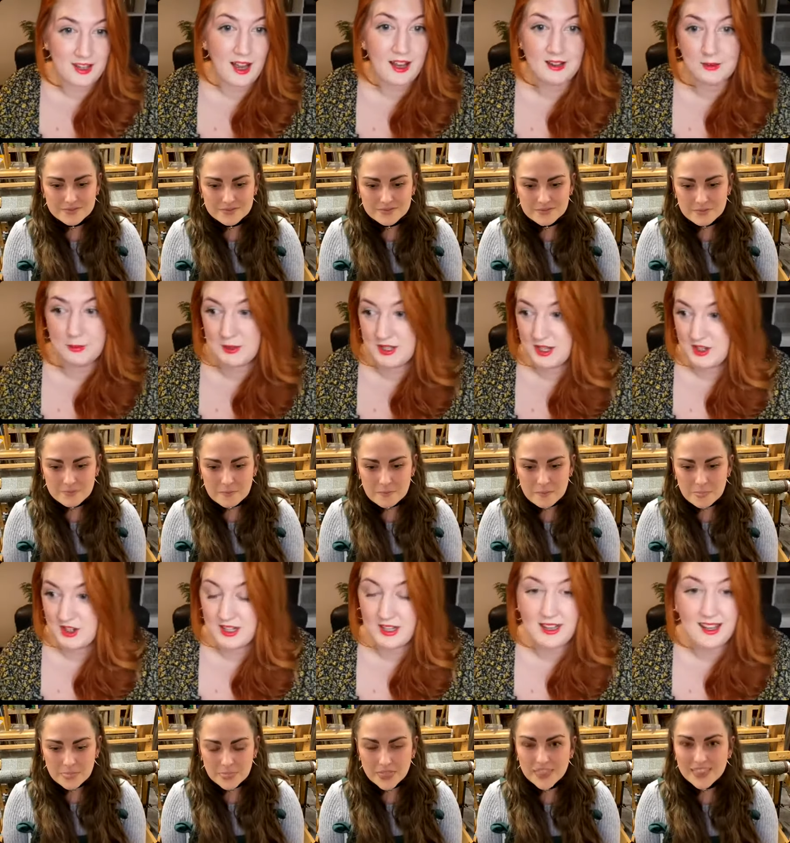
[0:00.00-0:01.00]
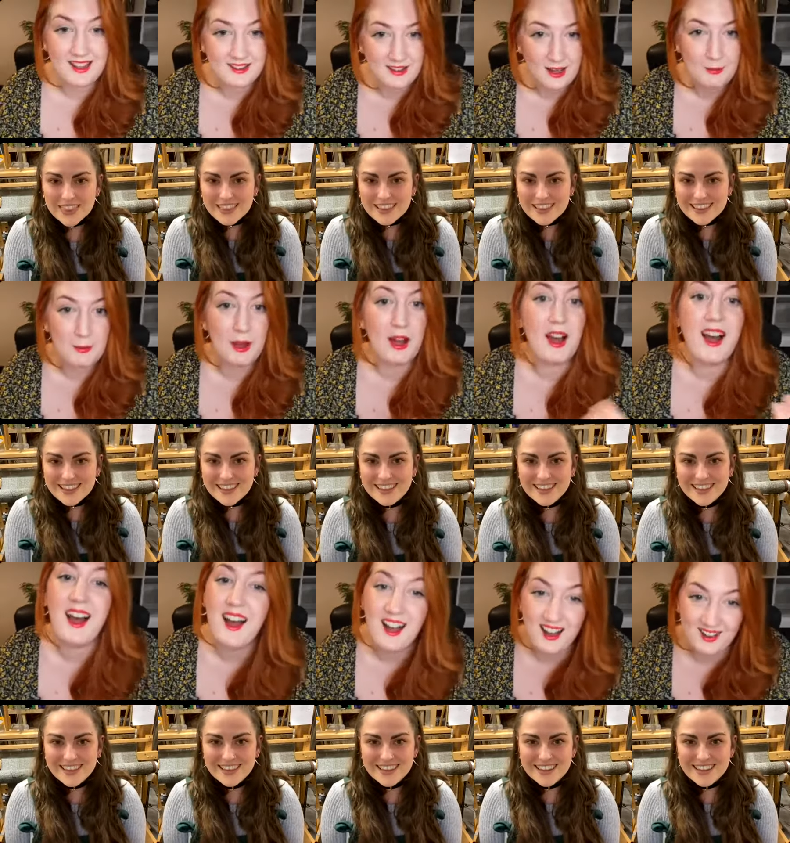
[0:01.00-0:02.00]
Speaker 1: and potentially Lady Hammer
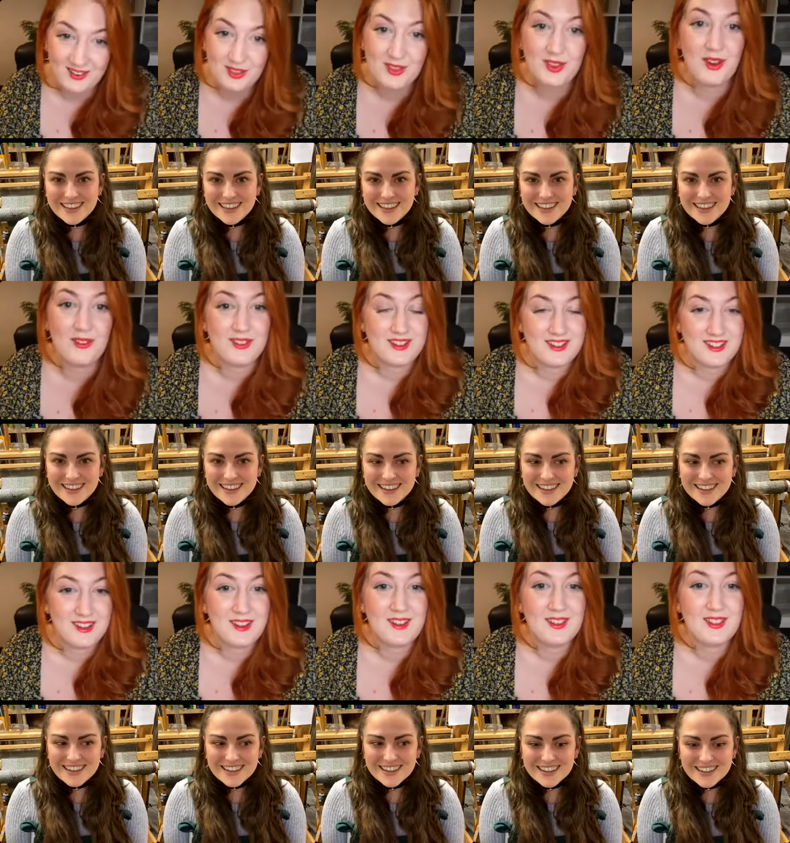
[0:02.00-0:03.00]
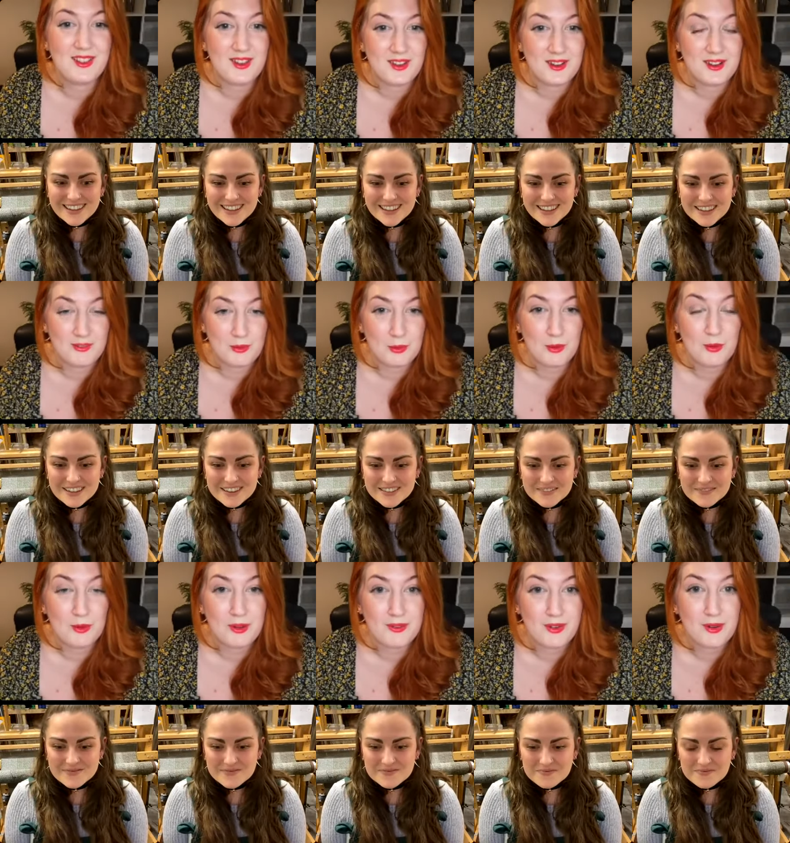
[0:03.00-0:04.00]
and obviously the
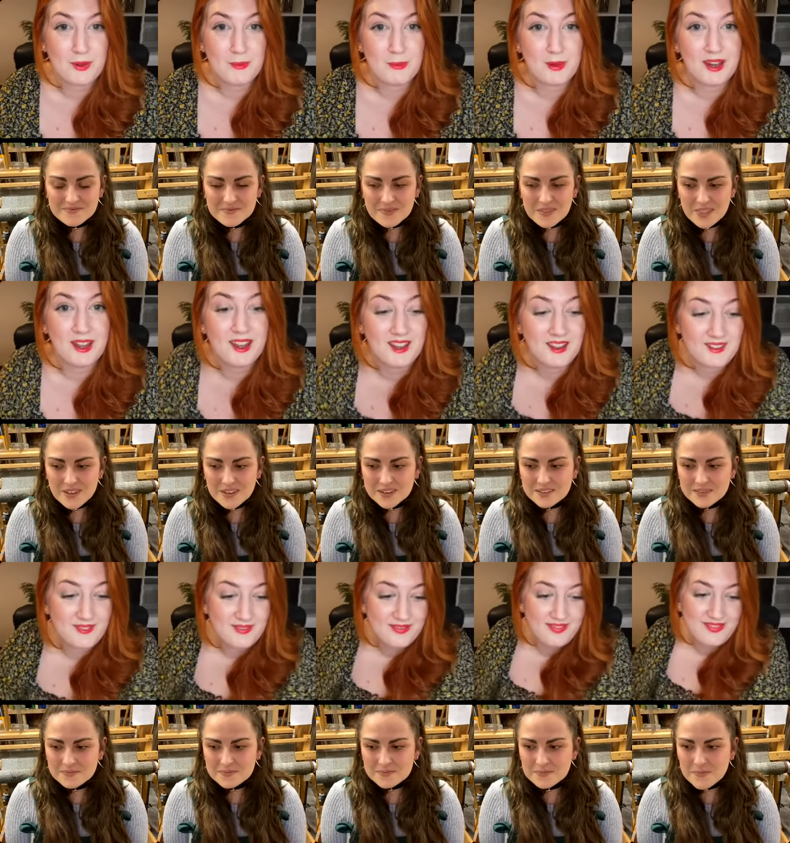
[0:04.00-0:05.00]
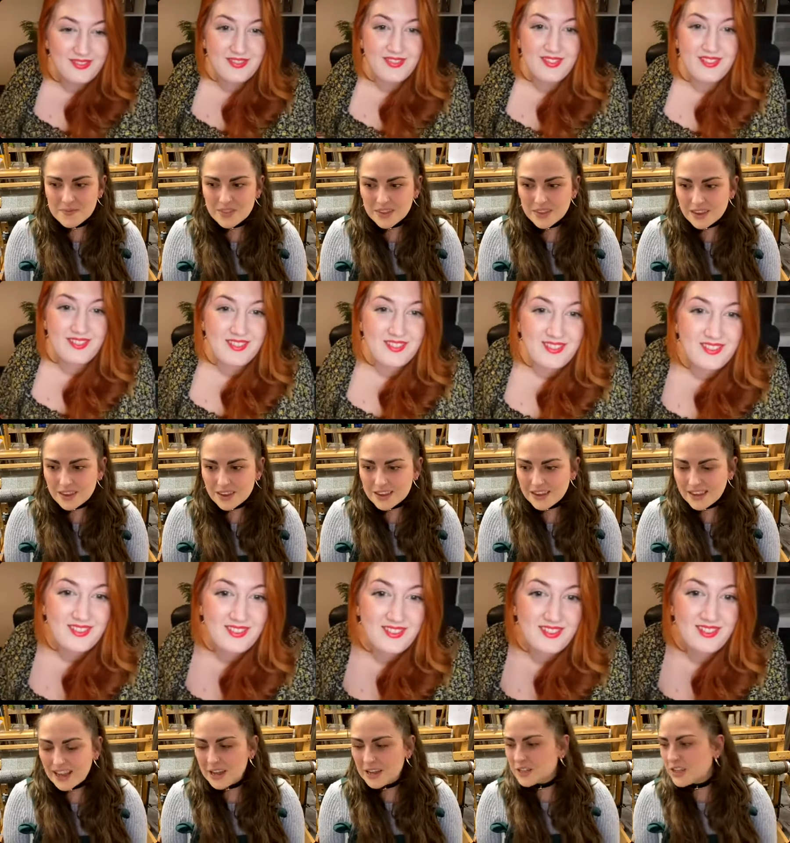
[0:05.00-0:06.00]
Liverpool Weaving Company?
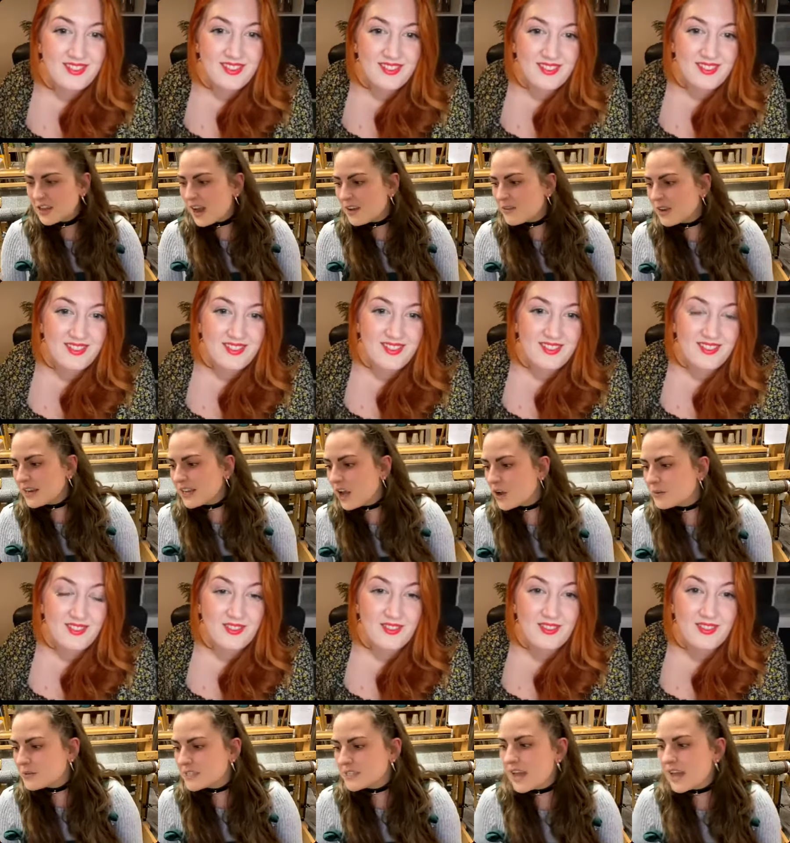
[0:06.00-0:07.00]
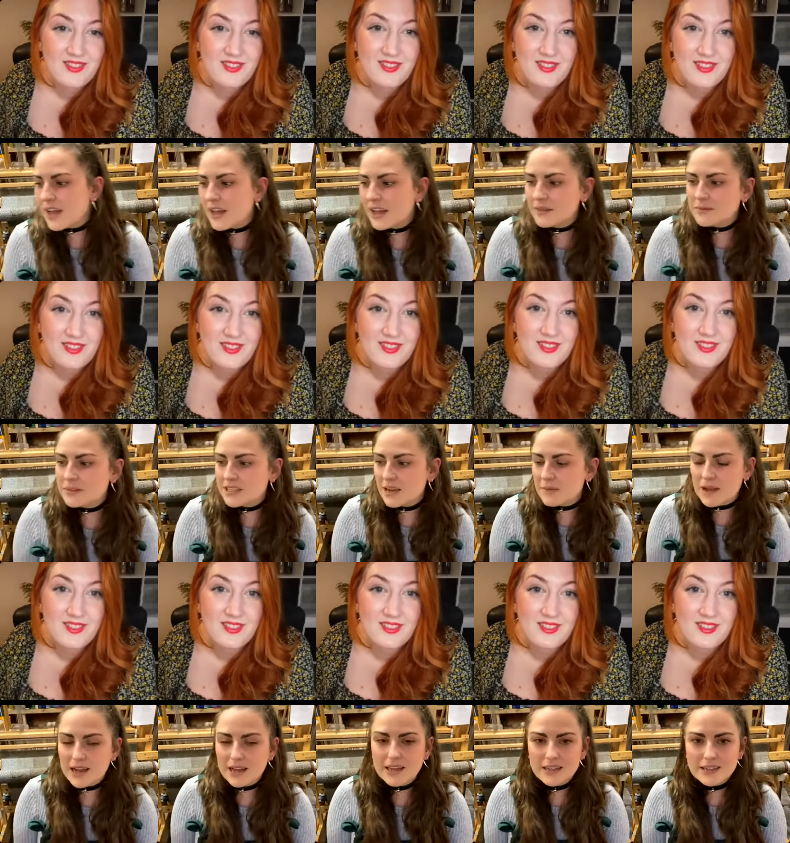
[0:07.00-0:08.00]
Speaker 2: yeah so i really hope to get um, to get
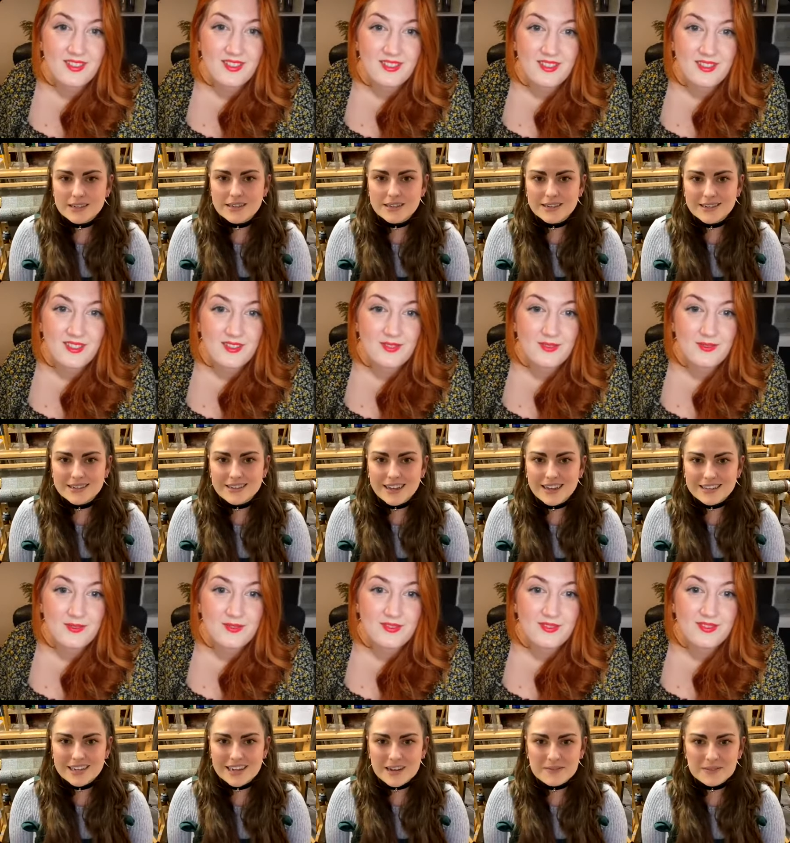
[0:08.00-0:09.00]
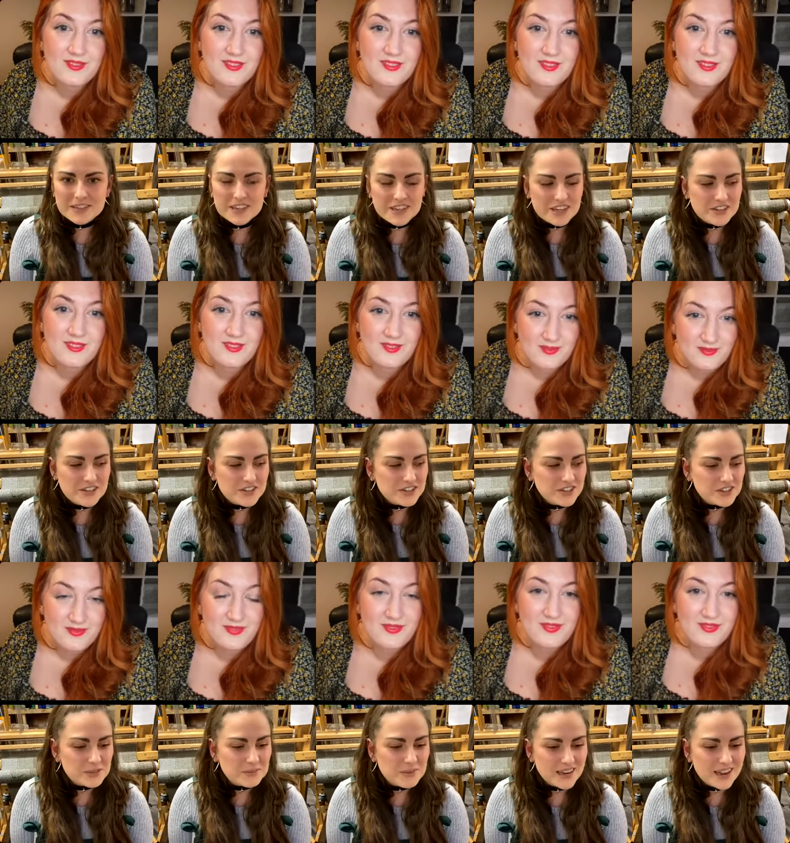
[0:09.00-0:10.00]
back into Lady Hammer soon it's
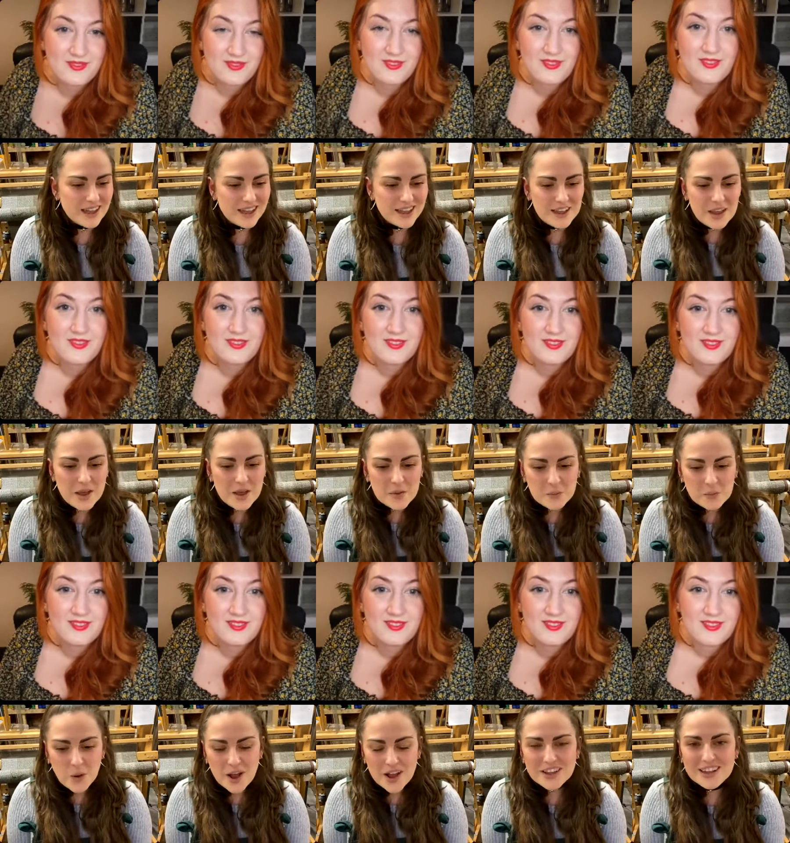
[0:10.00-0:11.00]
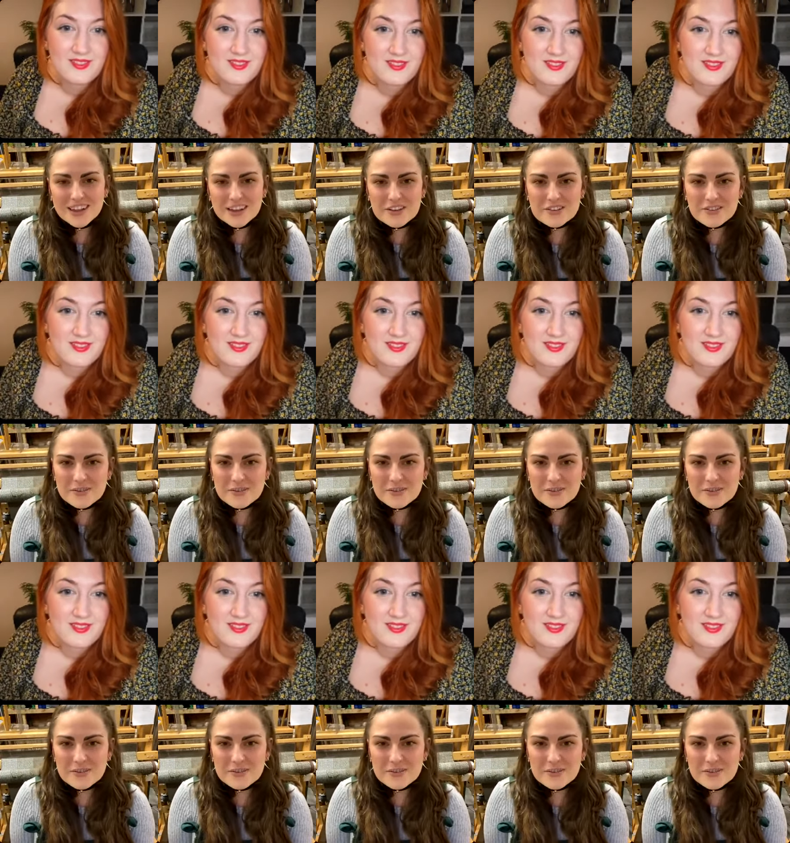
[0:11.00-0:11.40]
just been a work life